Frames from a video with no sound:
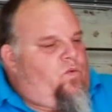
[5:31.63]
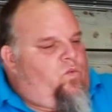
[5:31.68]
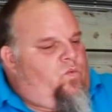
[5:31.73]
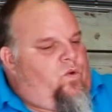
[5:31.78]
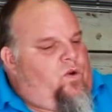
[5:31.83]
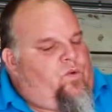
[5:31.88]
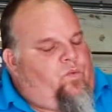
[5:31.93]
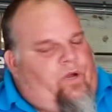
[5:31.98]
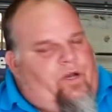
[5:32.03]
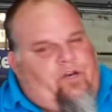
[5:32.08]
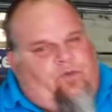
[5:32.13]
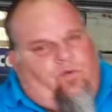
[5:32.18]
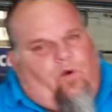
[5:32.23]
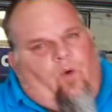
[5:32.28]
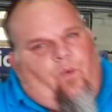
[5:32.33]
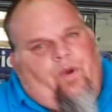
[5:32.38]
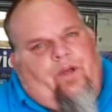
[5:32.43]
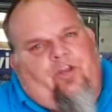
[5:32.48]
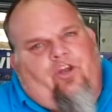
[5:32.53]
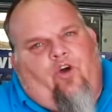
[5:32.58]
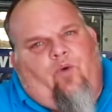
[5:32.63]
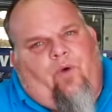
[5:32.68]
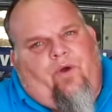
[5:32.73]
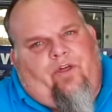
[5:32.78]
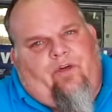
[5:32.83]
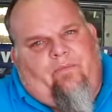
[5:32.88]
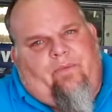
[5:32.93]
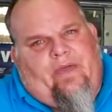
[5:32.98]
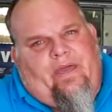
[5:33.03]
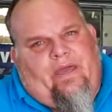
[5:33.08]
What we do with
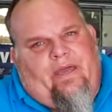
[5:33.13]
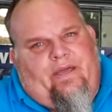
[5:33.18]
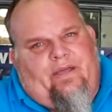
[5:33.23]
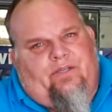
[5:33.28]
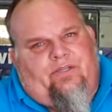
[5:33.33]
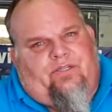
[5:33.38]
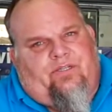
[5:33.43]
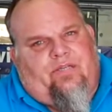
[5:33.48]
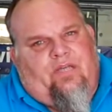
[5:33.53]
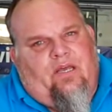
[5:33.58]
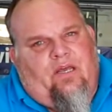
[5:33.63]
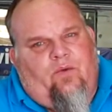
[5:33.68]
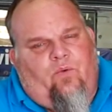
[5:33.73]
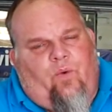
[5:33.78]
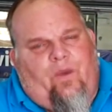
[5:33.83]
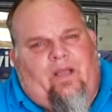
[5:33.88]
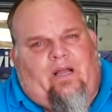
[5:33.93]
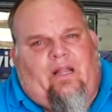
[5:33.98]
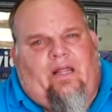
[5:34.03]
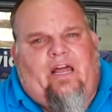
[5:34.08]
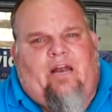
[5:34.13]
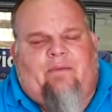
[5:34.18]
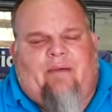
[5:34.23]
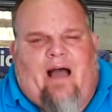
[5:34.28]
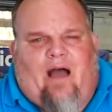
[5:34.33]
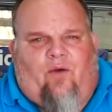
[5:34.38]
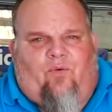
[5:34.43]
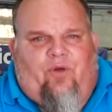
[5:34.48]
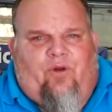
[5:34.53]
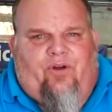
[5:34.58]
them is we clean them
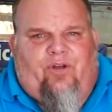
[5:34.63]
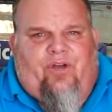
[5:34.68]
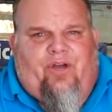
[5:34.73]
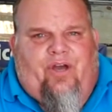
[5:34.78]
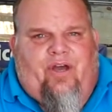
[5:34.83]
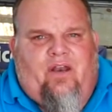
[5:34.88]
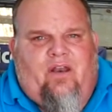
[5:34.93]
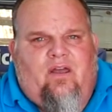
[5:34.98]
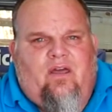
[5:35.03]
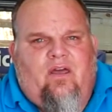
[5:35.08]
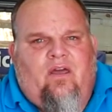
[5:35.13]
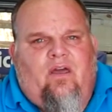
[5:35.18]
out real good.